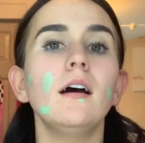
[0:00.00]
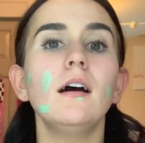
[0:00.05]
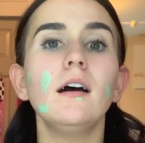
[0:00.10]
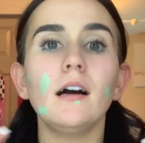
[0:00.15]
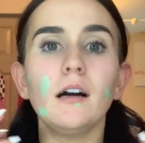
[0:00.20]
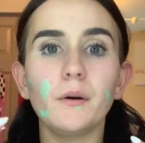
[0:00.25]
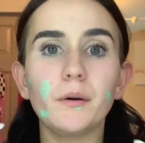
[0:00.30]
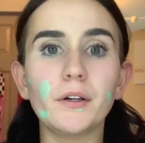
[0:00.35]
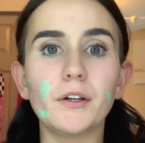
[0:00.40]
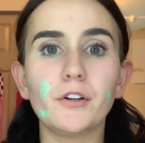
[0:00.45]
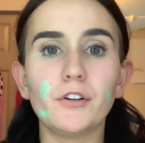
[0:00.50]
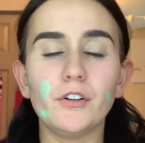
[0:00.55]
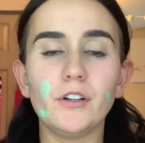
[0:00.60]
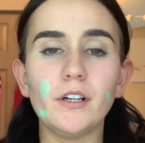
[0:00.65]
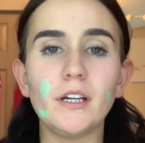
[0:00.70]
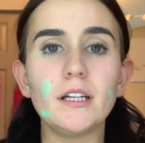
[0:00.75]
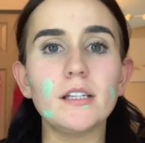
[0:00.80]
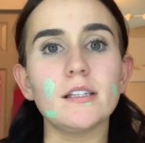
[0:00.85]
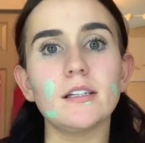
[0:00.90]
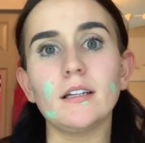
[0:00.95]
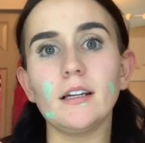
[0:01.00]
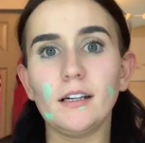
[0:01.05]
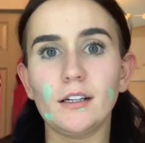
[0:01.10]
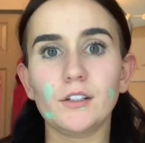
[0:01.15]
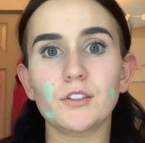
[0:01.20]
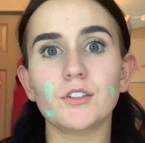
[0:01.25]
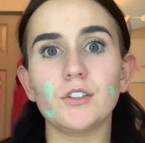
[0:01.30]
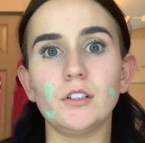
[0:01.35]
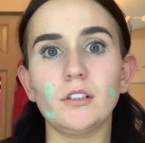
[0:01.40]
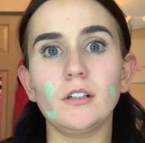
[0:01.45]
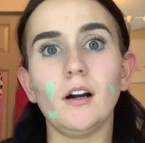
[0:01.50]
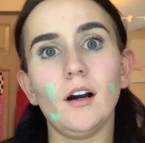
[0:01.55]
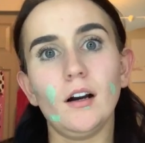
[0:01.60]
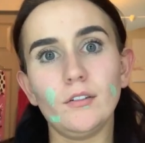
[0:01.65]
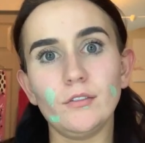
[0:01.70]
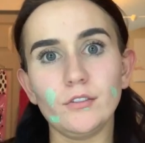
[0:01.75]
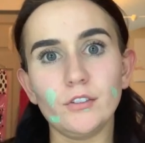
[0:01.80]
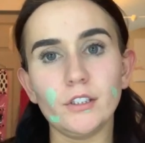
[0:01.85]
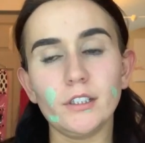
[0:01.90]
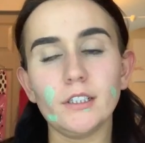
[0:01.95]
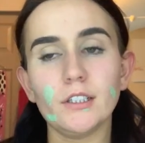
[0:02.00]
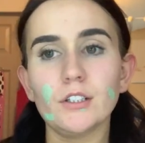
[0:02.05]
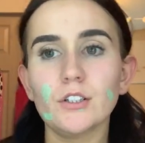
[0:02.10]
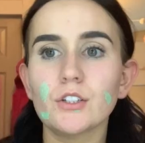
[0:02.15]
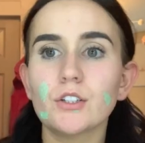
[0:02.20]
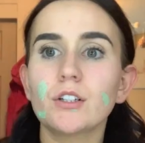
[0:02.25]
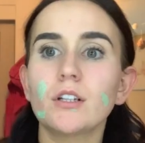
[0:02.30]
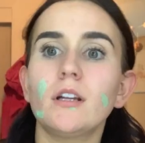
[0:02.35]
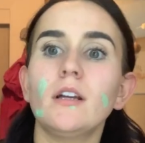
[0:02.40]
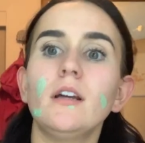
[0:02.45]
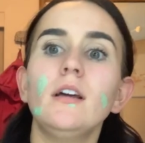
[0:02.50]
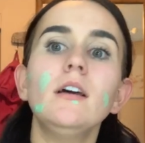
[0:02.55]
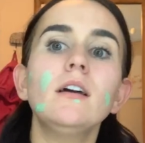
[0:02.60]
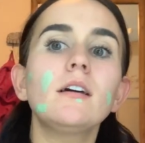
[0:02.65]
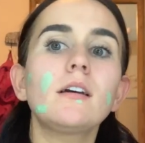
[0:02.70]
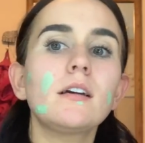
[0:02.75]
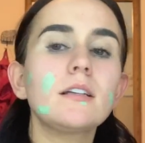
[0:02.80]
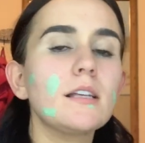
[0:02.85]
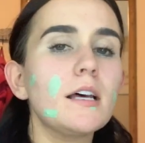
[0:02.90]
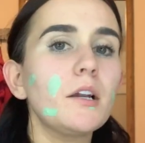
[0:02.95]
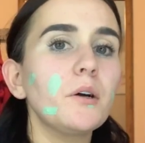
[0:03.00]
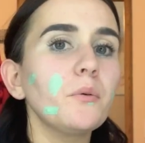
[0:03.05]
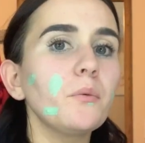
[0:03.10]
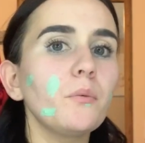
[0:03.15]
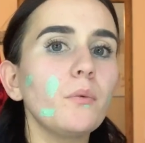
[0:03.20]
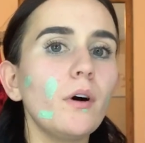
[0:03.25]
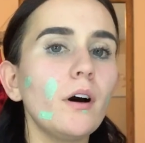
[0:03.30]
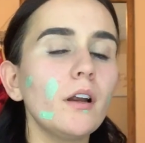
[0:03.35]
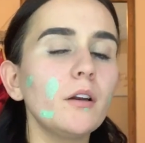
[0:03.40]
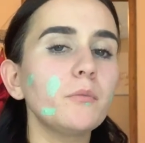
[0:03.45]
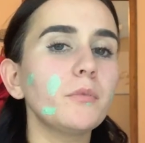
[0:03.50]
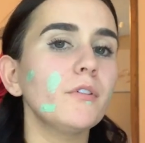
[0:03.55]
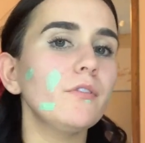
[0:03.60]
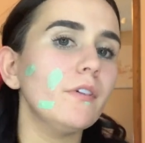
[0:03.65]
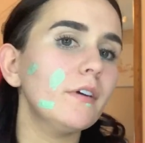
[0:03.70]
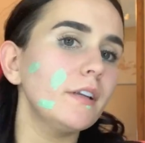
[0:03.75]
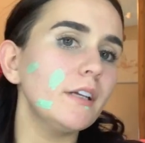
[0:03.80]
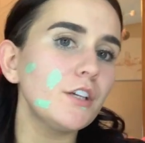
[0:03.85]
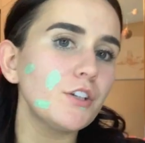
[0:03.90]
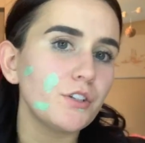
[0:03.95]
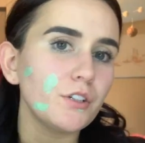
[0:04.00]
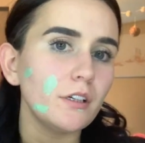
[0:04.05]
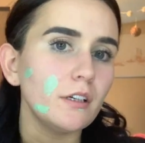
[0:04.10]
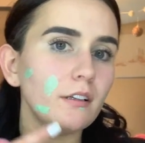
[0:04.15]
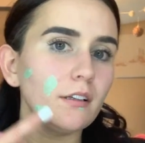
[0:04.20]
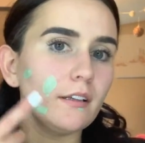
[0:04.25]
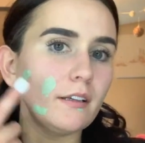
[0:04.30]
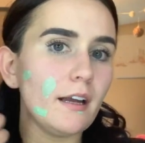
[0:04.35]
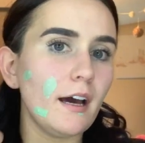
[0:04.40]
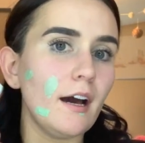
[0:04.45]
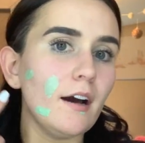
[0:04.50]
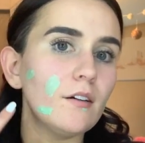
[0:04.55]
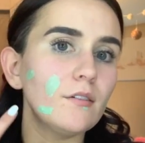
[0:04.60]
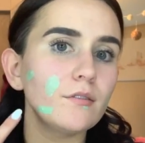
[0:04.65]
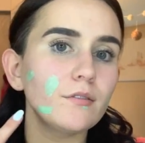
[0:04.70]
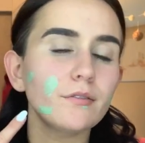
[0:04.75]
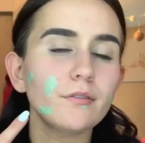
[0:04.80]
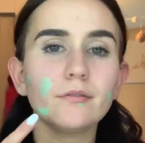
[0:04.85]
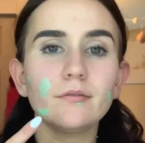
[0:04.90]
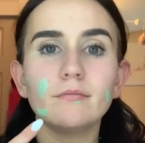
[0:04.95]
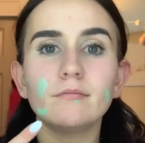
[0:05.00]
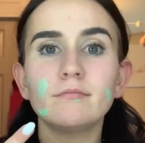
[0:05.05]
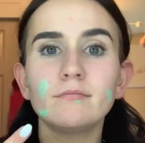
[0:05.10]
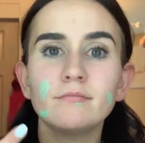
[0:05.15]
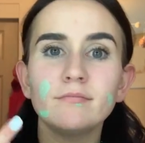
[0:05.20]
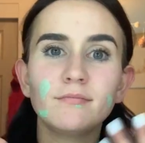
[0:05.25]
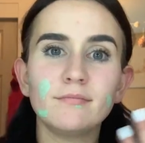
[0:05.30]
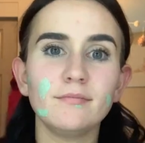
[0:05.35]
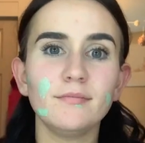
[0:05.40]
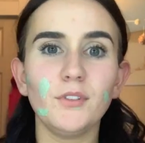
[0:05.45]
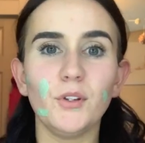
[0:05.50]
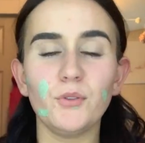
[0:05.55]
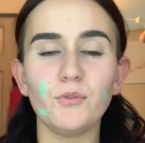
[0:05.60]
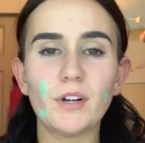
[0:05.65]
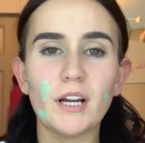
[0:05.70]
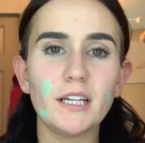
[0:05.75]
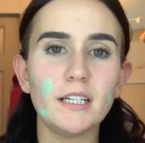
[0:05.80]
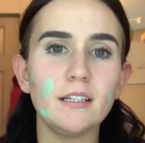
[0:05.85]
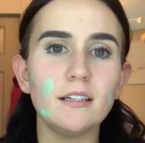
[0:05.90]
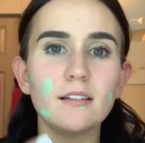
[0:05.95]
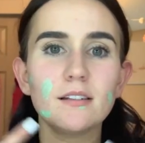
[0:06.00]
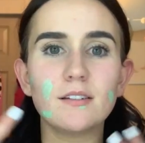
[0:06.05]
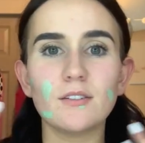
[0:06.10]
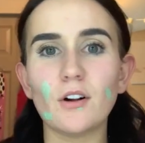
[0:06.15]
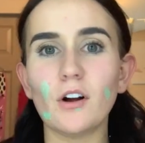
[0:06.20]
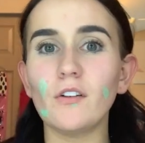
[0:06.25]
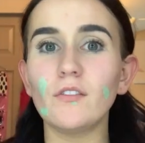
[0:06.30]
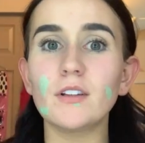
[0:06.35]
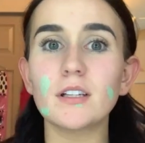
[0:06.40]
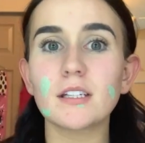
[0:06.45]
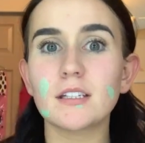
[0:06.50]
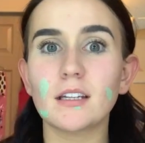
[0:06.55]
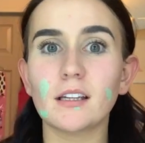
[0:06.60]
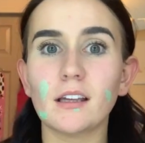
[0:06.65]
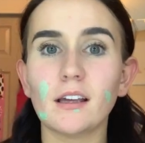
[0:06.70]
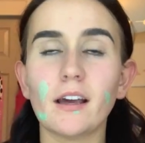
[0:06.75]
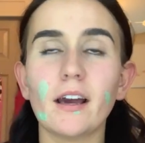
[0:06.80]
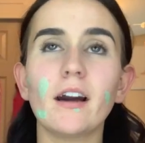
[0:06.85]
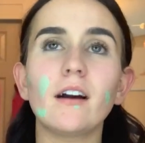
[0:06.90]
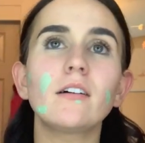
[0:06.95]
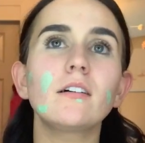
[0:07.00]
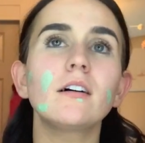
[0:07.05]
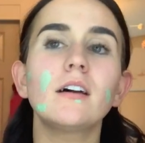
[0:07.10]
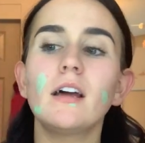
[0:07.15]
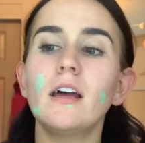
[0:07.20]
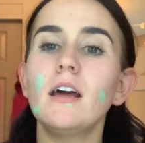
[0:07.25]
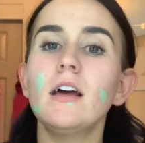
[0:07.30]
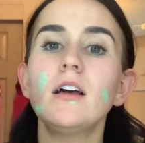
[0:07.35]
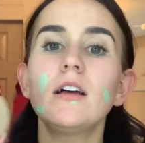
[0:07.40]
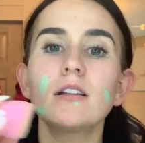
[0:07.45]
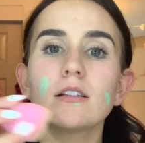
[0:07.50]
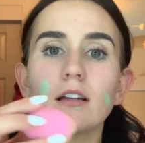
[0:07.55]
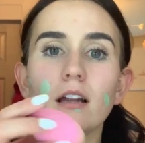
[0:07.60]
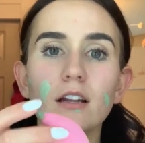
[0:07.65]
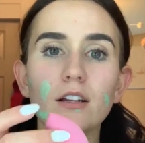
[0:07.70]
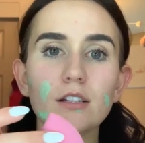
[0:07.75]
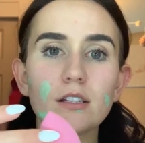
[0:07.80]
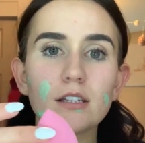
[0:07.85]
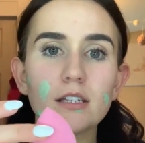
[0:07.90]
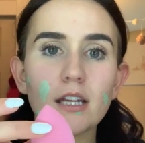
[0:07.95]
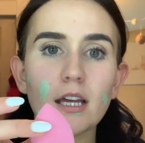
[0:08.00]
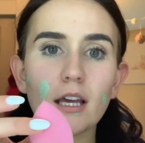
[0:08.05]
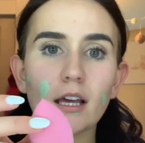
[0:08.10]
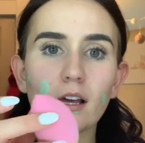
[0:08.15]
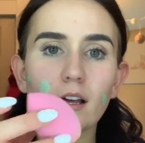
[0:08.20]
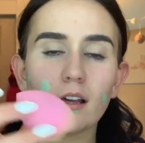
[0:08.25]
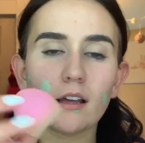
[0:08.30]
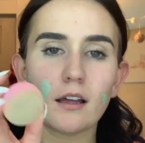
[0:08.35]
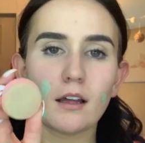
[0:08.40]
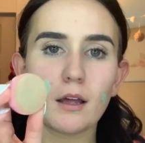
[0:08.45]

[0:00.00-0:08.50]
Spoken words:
how it creates that extra coverage, because I don't want to put foundation on and then have the redness and all this sticking out. So I just take